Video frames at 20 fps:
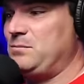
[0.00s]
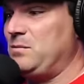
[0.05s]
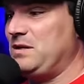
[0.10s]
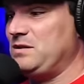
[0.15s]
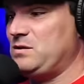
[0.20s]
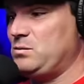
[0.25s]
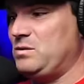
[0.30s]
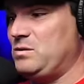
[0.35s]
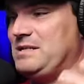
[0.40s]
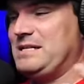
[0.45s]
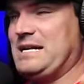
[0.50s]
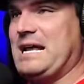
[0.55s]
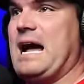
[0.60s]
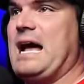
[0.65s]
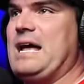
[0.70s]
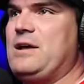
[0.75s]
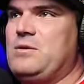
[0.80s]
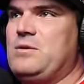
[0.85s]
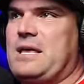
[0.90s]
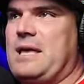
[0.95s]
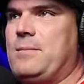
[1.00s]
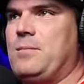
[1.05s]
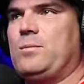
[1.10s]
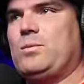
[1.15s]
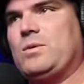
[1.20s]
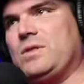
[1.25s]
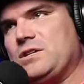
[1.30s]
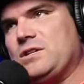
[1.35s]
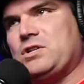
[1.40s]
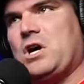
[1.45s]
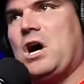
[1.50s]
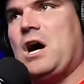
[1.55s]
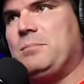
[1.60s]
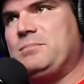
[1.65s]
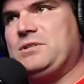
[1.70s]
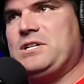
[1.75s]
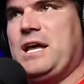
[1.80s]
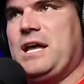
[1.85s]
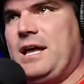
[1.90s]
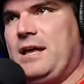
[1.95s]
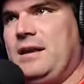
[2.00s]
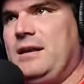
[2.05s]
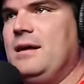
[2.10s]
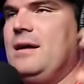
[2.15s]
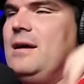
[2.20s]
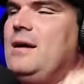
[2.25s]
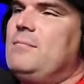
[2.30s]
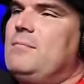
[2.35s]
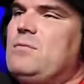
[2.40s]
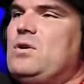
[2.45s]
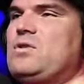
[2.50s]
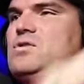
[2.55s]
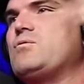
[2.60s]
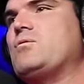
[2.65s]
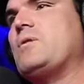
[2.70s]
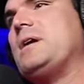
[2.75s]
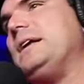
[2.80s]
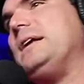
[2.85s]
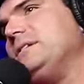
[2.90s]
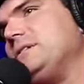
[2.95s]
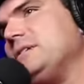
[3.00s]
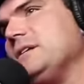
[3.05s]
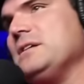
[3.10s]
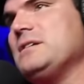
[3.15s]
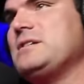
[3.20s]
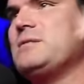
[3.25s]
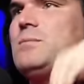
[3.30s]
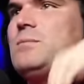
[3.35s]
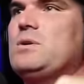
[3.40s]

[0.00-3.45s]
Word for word: months was a guy who came up with the top 10 most racist,